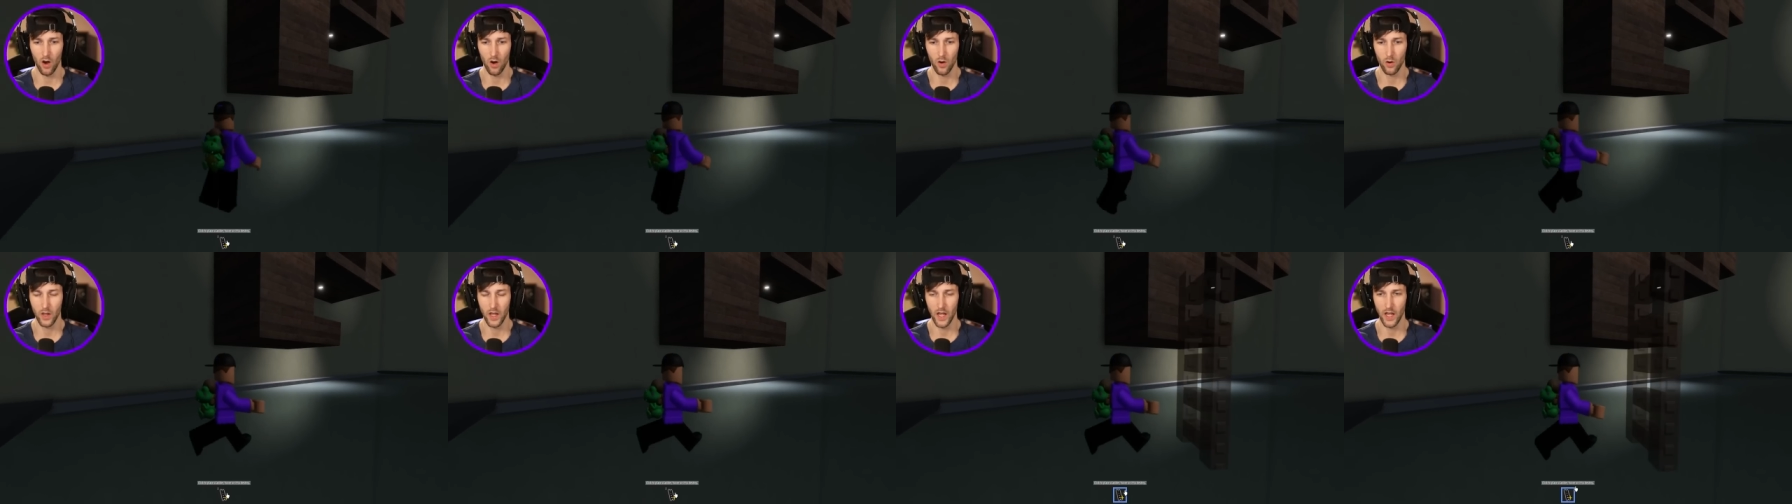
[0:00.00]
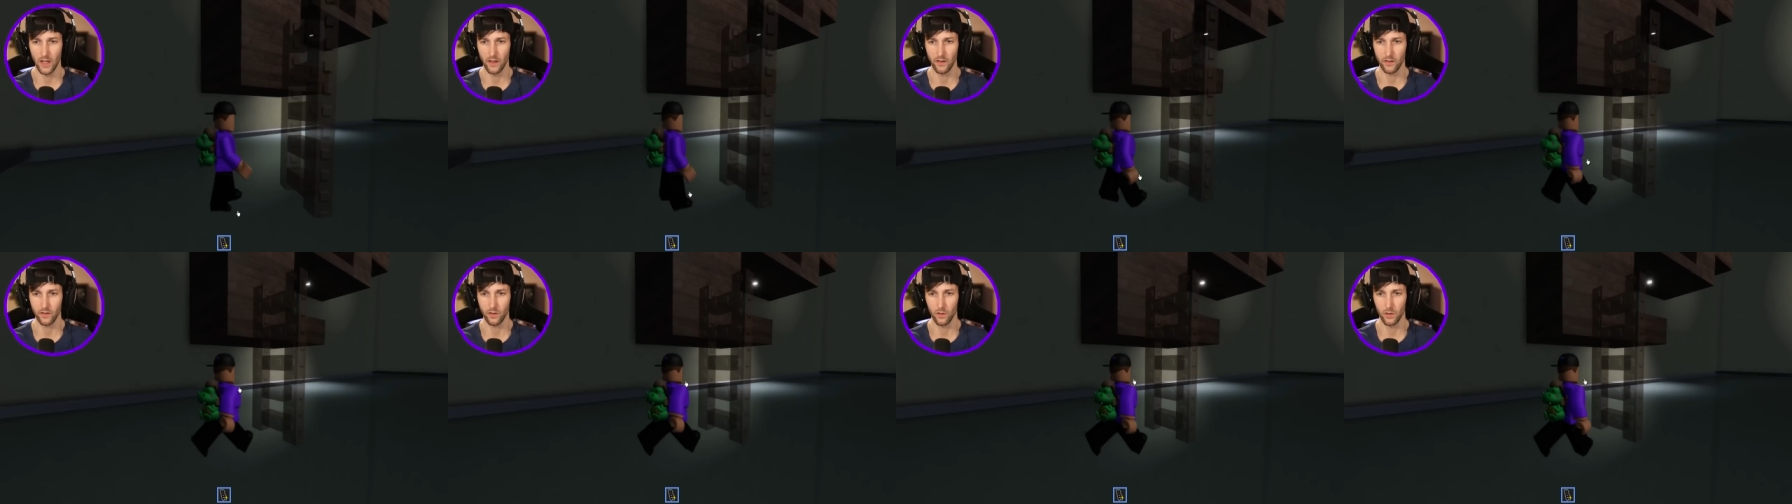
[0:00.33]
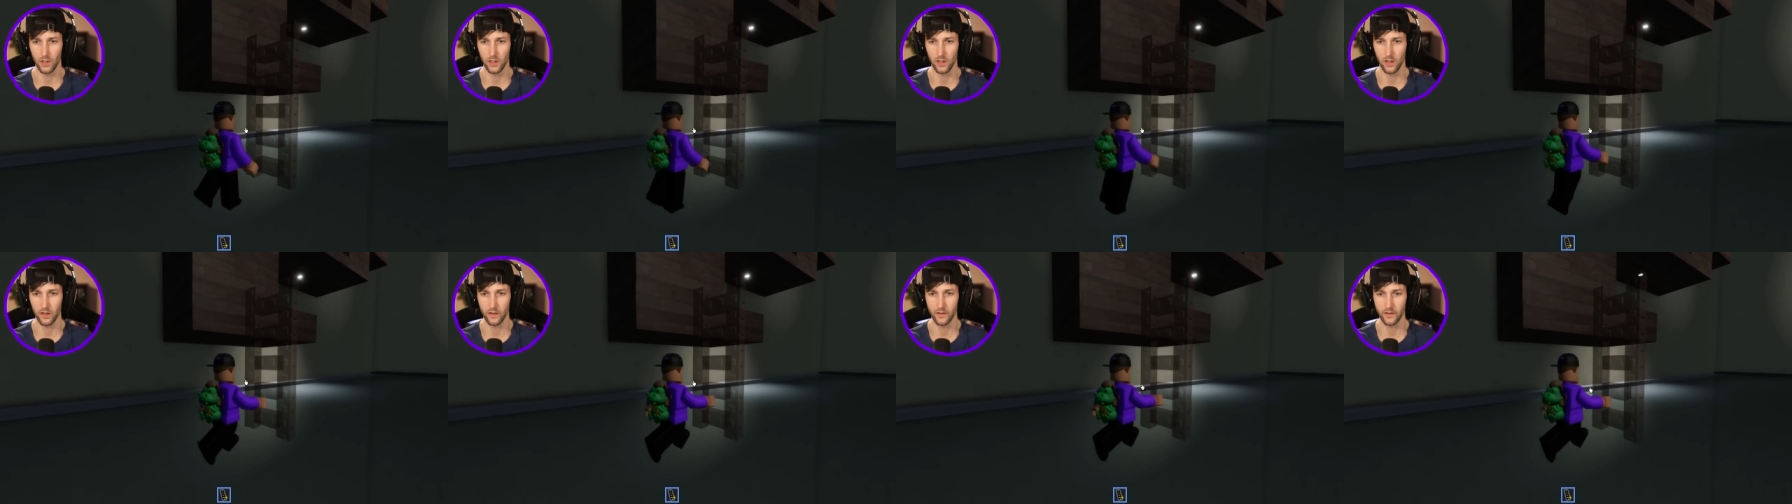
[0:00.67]
Okay,
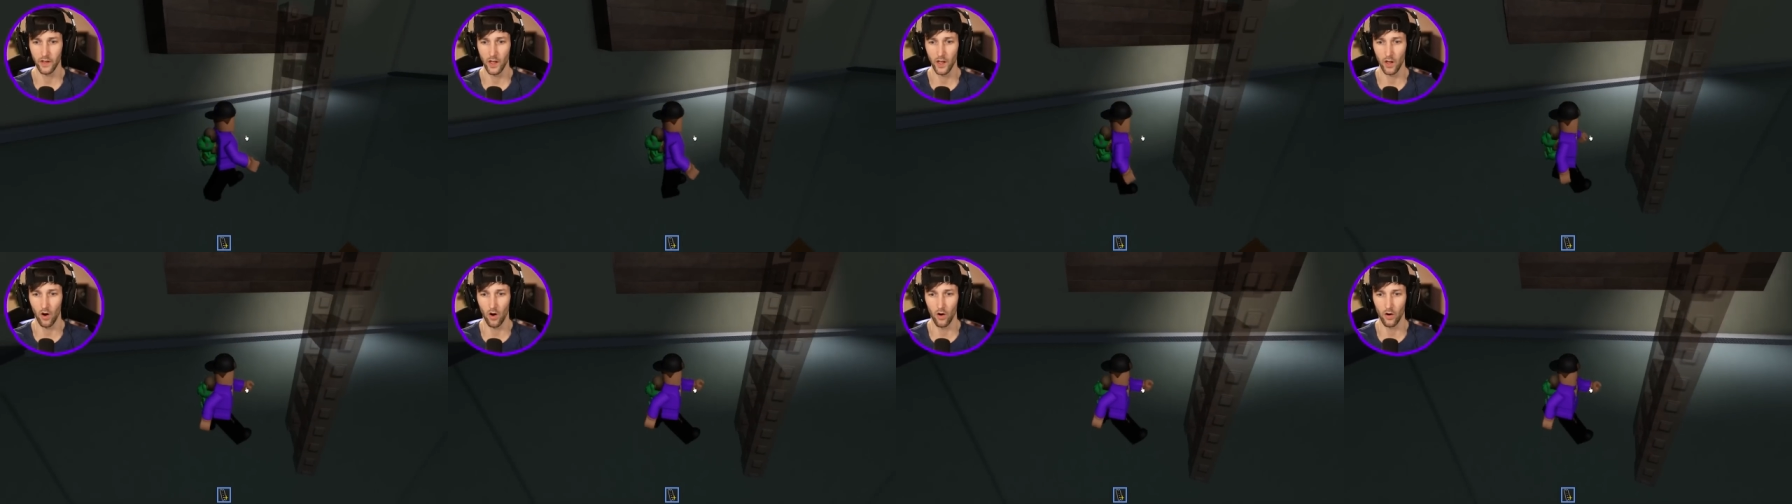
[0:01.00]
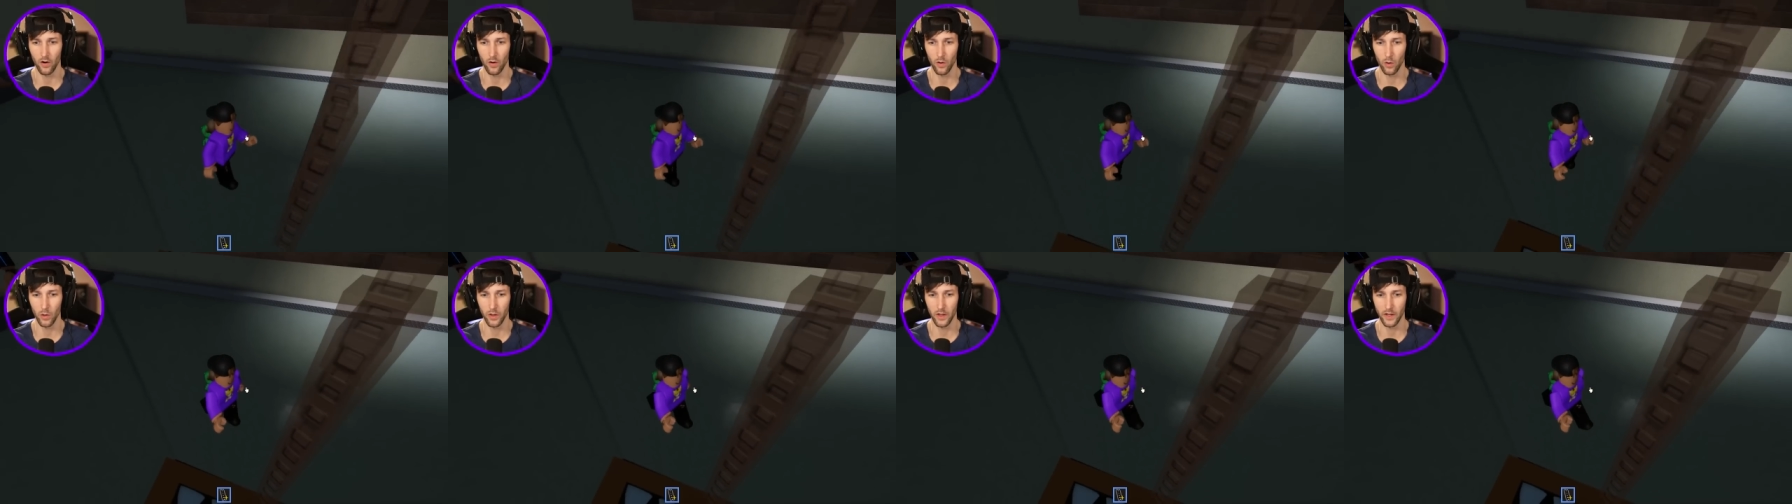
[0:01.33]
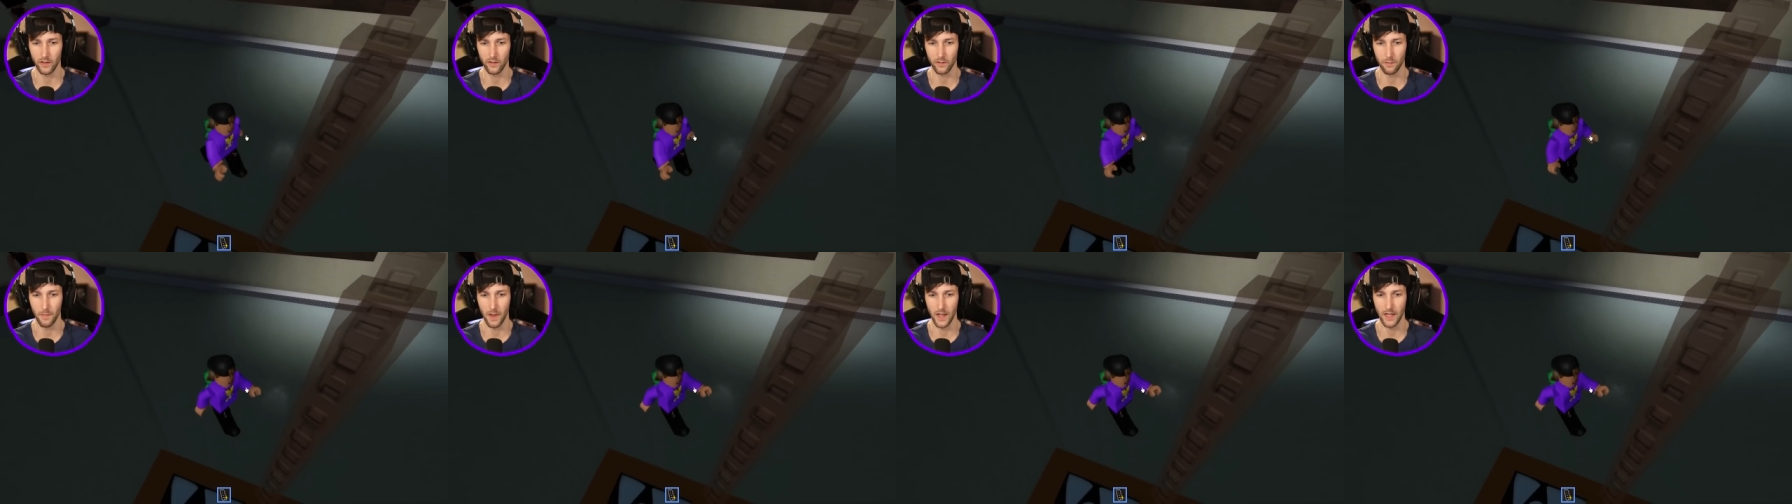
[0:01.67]
so it looks like Arnold
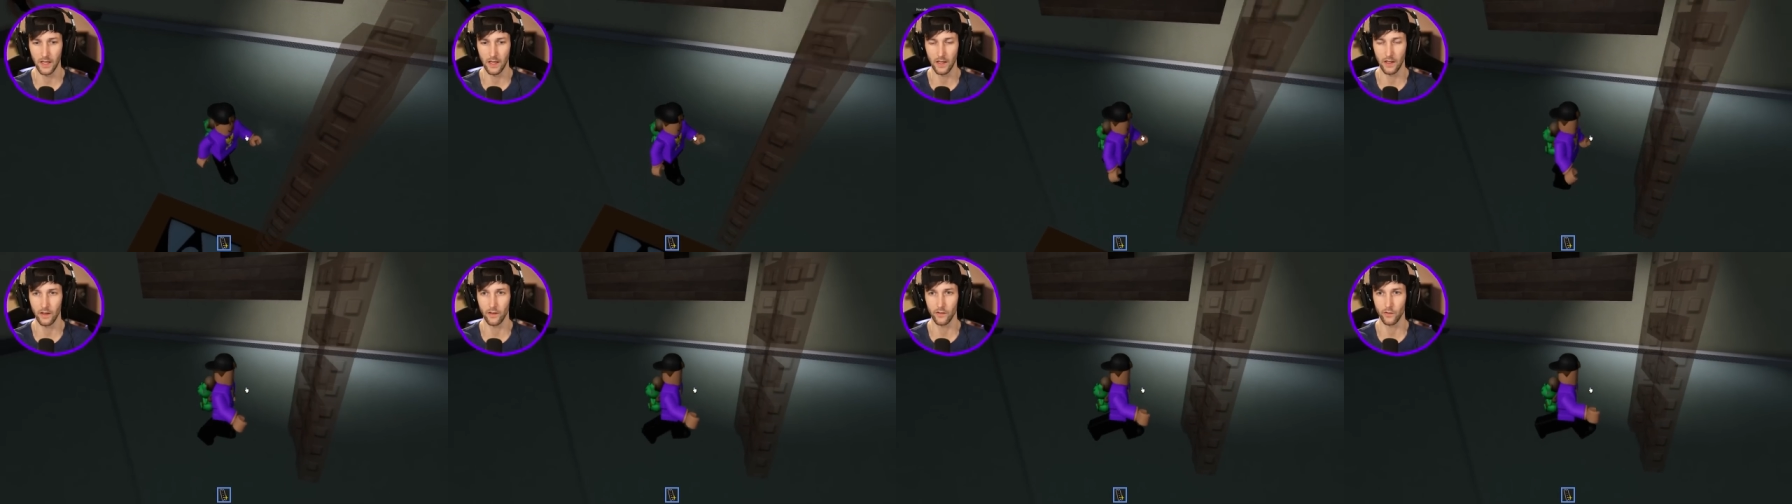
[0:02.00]
is making